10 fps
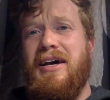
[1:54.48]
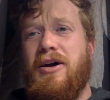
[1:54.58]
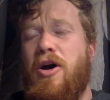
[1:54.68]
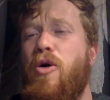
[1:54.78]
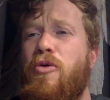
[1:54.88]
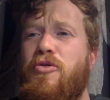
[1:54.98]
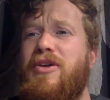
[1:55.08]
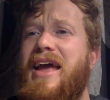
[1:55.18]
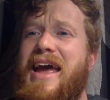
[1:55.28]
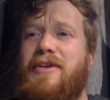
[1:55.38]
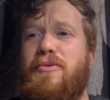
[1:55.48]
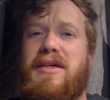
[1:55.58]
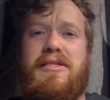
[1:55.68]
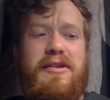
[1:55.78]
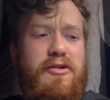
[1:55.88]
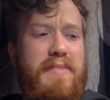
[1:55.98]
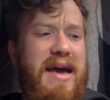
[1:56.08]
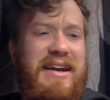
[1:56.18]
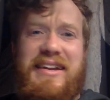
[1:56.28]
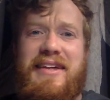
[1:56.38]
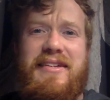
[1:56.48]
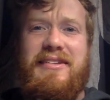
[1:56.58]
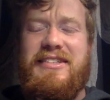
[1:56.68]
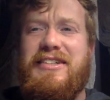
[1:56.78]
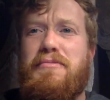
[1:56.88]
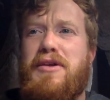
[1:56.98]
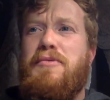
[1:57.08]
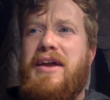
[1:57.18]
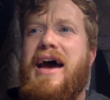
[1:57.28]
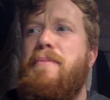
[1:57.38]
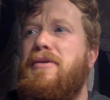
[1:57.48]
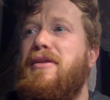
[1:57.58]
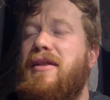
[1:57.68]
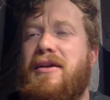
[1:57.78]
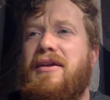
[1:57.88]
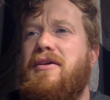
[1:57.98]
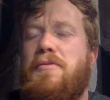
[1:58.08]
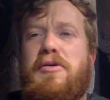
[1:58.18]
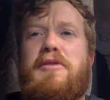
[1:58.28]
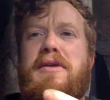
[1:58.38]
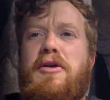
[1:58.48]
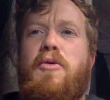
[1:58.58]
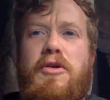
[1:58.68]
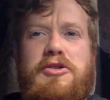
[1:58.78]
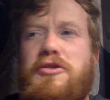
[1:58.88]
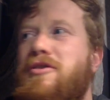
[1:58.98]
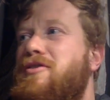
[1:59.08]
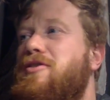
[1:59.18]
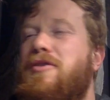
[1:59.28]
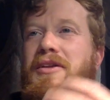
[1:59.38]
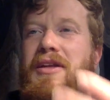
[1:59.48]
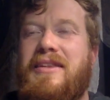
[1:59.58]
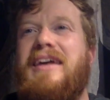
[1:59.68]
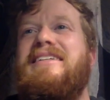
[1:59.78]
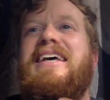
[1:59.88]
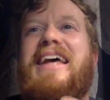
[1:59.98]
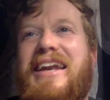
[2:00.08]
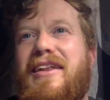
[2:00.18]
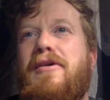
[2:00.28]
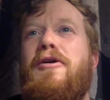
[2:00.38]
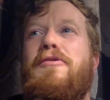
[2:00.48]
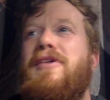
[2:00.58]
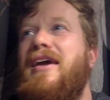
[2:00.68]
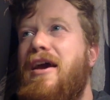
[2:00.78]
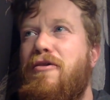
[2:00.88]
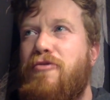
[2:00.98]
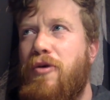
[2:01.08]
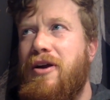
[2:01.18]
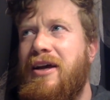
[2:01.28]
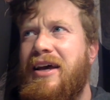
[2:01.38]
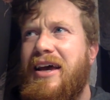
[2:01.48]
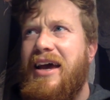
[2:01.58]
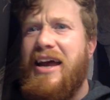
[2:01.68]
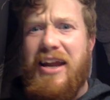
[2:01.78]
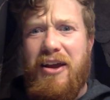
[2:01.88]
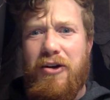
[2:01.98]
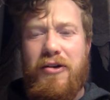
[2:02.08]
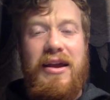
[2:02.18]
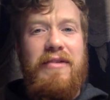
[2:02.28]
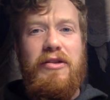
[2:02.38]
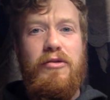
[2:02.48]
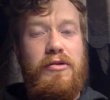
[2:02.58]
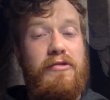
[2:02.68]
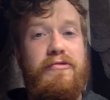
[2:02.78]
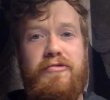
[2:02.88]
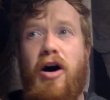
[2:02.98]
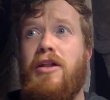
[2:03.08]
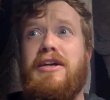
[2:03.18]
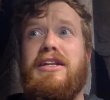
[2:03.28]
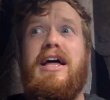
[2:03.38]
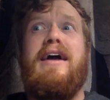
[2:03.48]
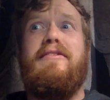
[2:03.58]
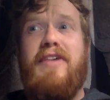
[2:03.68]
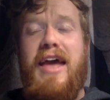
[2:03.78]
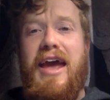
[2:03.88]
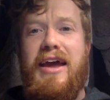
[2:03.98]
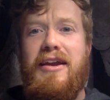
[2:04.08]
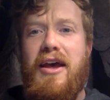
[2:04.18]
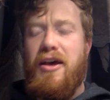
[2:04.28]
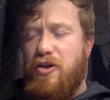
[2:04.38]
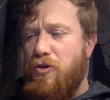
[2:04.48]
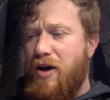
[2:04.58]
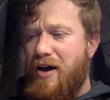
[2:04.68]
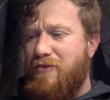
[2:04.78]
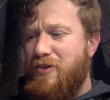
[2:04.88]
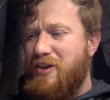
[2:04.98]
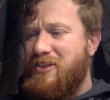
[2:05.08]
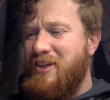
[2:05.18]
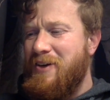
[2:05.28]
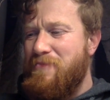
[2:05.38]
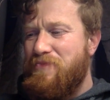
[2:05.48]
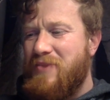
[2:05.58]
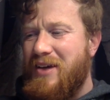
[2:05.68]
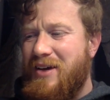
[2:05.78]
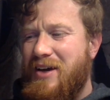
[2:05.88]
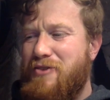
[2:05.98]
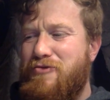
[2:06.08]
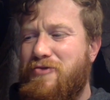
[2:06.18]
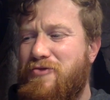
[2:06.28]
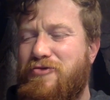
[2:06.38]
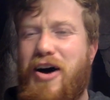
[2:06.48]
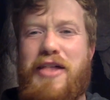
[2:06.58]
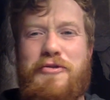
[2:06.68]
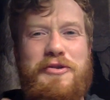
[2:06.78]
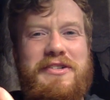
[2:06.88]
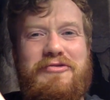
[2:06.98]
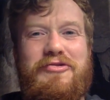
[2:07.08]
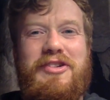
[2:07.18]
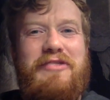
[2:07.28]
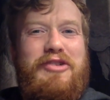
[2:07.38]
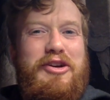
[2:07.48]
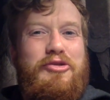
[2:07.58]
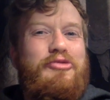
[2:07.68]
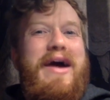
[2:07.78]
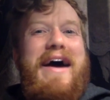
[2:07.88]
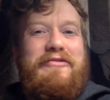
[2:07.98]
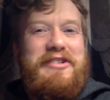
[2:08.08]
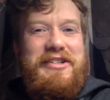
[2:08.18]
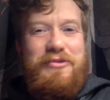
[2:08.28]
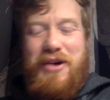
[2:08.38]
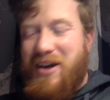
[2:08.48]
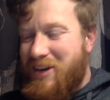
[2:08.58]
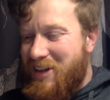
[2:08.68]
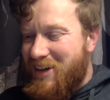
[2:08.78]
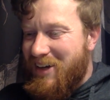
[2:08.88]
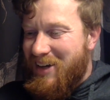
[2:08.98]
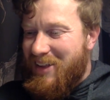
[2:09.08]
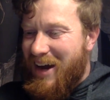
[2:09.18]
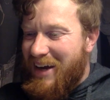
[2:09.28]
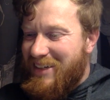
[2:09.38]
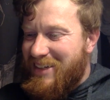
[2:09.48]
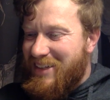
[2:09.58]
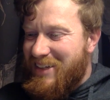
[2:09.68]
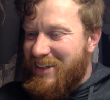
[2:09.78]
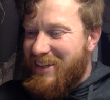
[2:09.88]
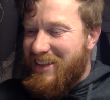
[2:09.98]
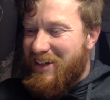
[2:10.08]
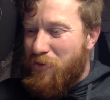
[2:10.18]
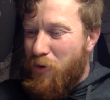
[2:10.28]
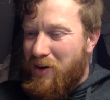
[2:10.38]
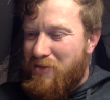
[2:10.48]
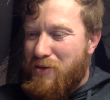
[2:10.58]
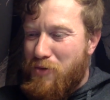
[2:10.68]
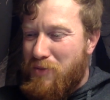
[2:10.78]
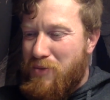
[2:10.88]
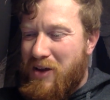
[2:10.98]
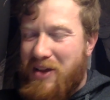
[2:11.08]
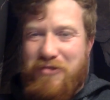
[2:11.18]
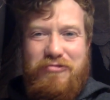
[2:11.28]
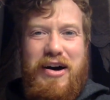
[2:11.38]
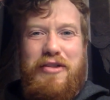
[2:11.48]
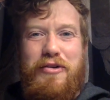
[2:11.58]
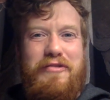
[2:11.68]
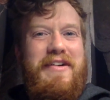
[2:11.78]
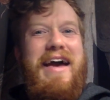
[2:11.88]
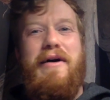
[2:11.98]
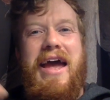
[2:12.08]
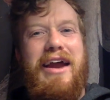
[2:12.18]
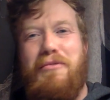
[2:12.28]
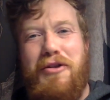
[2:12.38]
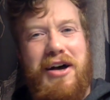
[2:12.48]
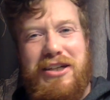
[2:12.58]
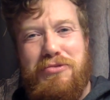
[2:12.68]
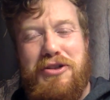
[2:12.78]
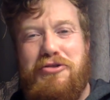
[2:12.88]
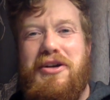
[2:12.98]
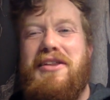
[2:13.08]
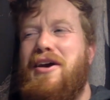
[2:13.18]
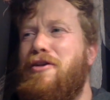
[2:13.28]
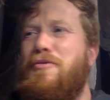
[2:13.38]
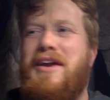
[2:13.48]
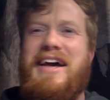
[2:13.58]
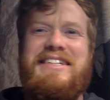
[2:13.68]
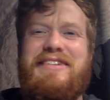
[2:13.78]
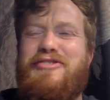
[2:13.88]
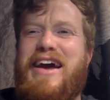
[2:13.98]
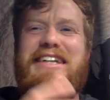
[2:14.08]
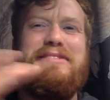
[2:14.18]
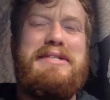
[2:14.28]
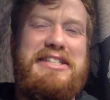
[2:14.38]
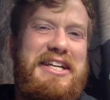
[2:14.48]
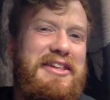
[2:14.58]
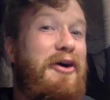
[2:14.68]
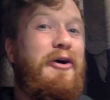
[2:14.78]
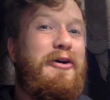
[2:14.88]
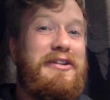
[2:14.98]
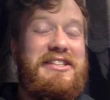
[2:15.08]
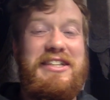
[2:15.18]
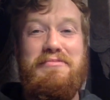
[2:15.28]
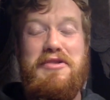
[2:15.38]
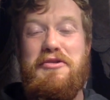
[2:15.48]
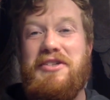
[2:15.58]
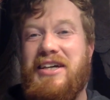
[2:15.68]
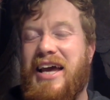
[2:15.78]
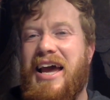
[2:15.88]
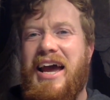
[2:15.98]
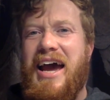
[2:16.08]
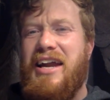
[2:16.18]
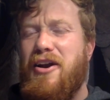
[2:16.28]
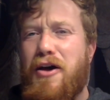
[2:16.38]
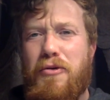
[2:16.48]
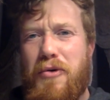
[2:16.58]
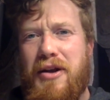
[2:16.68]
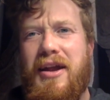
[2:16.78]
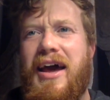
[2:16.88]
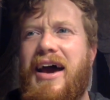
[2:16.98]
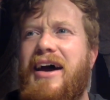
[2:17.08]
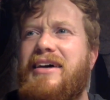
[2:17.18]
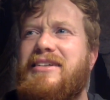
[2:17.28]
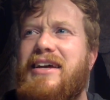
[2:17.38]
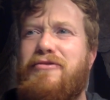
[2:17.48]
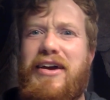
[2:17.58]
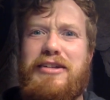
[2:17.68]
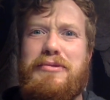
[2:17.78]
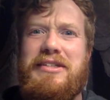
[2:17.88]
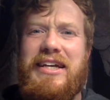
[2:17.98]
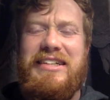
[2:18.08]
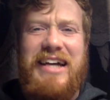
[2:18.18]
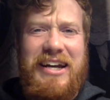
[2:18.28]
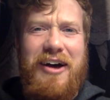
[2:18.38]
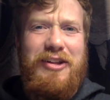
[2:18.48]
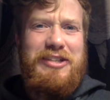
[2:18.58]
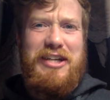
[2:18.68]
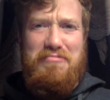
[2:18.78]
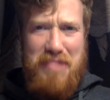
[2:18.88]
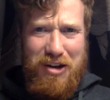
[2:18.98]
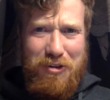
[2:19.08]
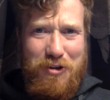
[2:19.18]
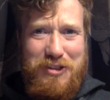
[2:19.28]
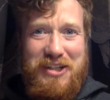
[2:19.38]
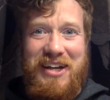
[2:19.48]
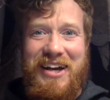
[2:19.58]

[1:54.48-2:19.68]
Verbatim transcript: co create with humanity, that something would happen and you know, they put him in an orchard and so they, they tend to the earth, they care for it. And here, even through the fallen line of Cain, you have these kind of fathers of different crafts, right? The the idea that that one of them would be the father of animal husbandry, the other one has advancements in the arts and music, and another one has advancements in technology and metallurgy.